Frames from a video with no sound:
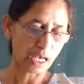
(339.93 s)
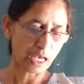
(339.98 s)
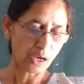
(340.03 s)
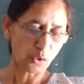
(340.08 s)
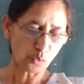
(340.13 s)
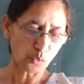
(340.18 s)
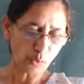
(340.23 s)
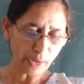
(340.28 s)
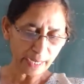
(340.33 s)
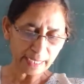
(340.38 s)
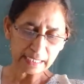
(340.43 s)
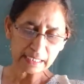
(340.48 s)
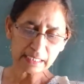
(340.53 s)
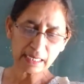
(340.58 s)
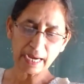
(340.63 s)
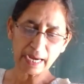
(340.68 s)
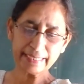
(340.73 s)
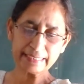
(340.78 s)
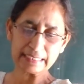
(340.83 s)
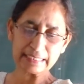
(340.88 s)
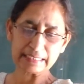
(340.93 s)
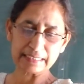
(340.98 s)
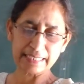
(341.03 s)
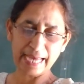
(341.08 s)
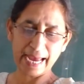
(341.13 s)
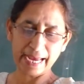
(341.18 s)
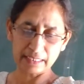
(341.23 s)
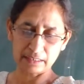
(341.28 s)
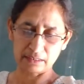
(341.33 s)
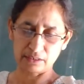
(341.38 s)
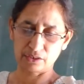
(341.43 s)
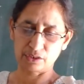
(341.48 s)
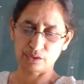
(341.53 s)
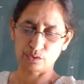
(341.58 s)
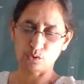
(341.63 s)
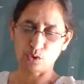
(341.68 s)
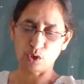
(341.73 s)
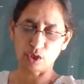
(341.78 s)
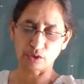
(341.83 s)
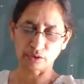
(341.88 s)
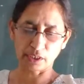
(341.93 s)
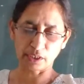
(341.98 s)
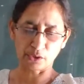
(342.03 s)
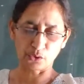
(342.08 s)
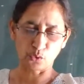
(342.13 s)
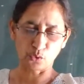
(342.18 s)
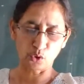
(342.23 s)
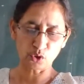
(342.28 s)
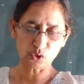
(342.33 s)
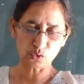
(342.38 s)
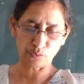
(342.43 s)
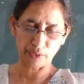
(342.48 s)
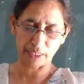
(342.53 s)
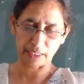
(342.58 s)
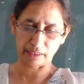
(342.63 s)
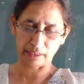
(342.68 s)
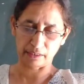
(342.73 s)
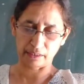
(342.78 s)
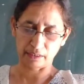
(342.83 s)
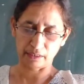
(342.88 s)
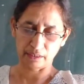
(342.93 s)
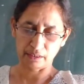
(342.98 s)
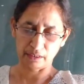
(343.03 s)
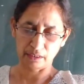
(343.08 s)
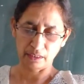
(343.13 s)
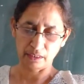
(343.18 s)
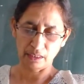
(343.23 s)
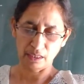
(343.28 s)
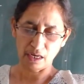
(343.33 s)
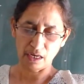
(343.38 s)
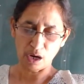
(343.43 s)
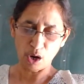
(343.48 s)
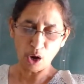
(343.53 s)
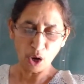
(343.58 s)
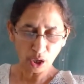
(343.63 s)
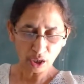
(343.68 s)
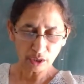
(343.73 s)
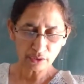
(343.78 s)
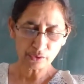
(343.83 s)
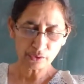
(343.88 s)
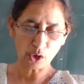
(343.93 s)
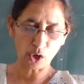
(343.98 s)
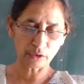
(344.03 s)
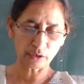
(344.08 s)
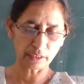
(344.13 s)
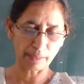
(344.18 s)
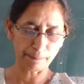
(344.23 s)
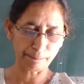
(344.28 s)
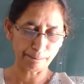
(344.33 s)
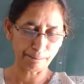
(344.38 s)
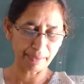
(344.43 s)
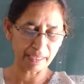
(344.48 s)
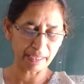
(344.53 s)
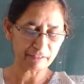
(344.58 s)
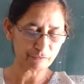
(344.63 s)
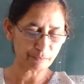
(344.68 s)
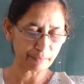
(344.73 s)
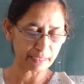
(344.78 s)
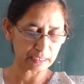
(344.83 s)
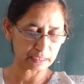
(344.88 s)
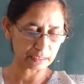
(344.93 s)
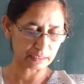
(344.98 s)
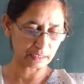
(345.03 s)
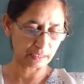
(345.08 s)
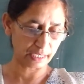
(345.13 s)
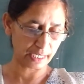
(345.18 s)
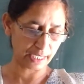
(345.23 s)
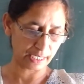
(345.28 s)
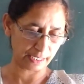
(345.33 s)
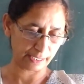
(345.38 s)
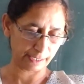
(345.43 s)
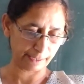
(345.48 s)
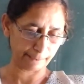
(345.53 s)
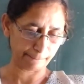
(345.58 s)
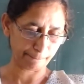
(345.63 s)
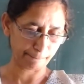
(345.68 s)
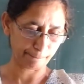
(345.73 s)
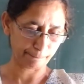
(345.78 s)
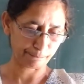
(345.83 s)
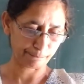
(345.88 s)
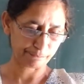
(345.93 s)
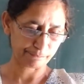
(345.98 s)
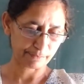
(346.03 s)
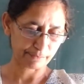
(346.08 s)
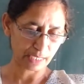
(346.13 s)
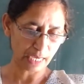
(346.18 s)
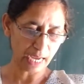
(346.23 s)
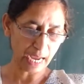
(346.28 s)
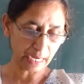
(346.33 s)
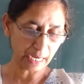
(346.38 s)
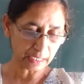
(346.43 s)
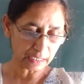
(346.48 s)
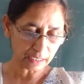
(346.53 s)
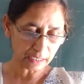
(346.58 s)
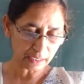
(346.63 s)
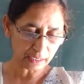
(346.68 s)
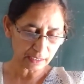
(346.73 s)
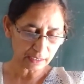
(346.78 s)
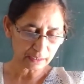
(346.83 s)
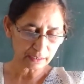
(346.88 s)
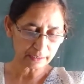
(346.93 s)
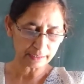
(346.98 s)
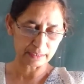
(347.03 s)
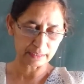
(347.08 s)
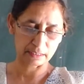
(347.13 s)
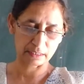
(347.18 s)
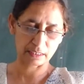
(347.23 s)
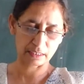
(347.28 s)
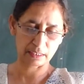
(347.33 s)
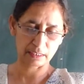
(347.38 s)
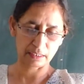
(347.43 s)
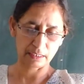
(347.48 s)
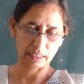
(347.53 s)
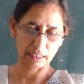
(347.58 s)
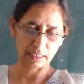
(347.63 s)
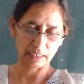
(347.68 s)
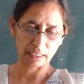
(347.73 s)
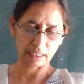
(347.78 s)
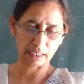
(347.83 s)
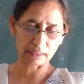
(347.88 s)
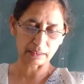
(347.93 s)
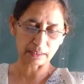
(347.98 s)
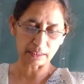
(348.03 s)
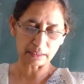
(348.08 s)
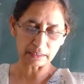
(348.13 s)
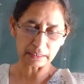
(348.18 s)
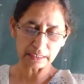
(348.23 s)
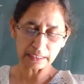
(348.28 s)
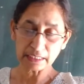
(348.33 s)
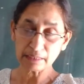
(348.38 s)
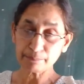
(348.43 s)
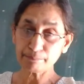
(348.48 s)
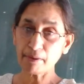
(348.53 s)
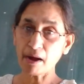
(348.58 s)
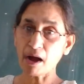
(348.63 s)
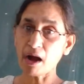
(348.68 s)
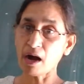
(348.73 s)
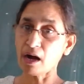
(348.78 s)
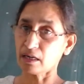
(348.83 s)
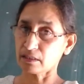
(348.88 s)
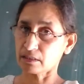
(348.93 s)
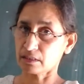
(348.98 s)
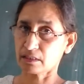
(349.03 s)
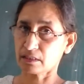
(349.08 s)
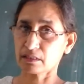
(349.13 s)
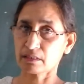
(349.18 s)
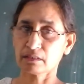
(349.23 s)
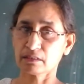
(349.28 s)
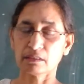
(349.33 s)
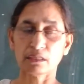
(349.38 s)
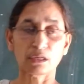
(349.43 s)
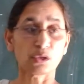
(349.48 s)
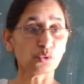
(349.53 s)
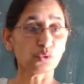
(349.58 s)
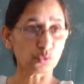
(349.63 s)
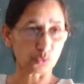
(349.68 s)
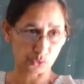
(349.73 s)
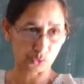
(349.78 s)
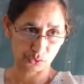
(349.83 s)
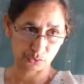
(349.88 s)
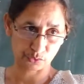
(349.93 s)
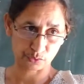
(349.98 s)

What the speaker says: While I stand on the roadway or on the pavement's grey, I hear it in the deep heart's cove.